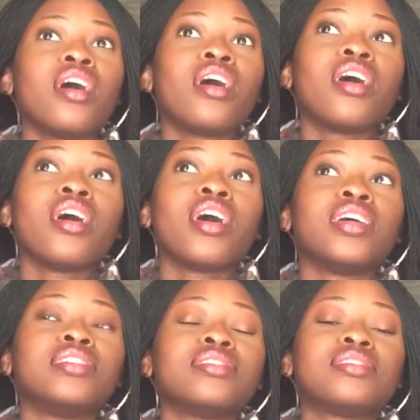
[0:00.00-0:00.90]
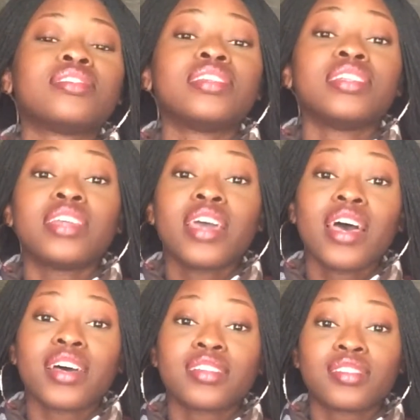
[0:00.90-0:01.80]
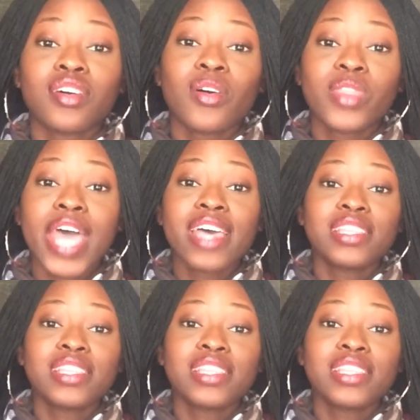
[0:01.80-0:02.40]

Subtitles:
And yeah, so that